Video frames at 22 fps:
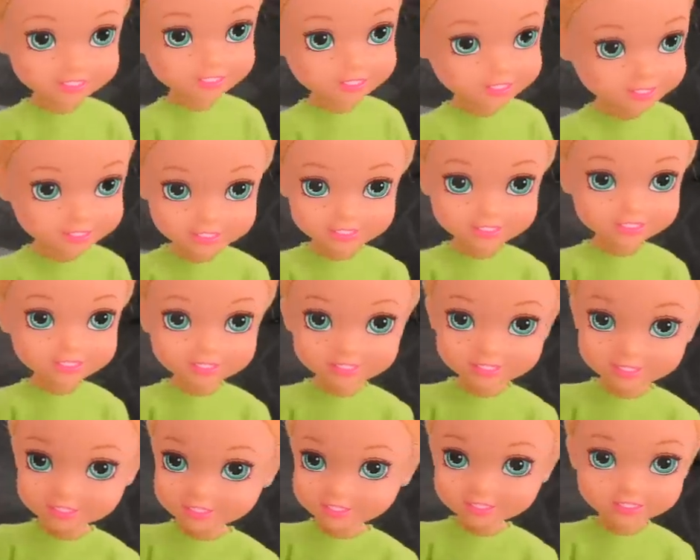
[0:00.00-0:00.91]
this room is
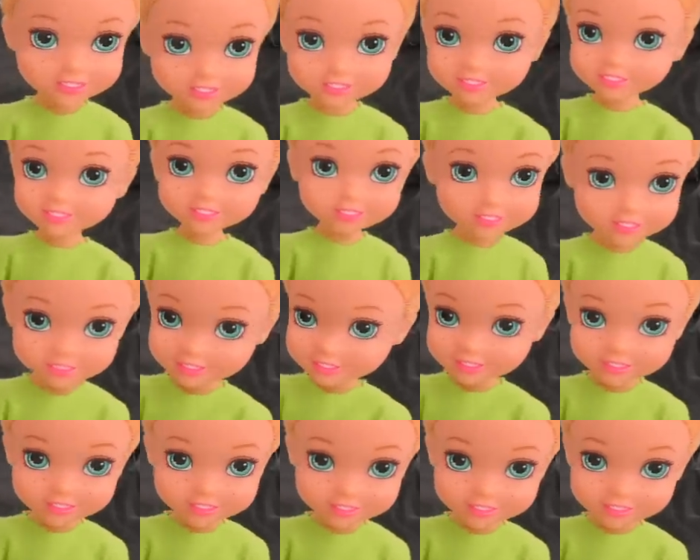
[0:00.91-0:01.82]
so scary.
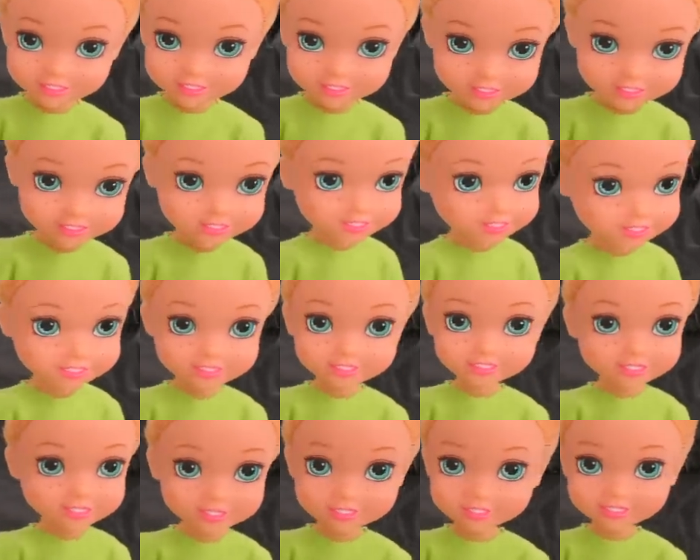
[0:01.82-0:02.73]
I'm gonna get
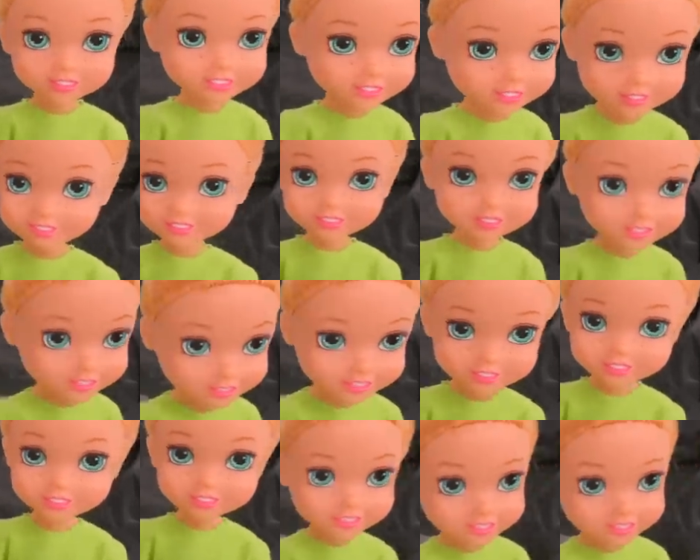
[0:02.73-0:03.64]
out of here quick.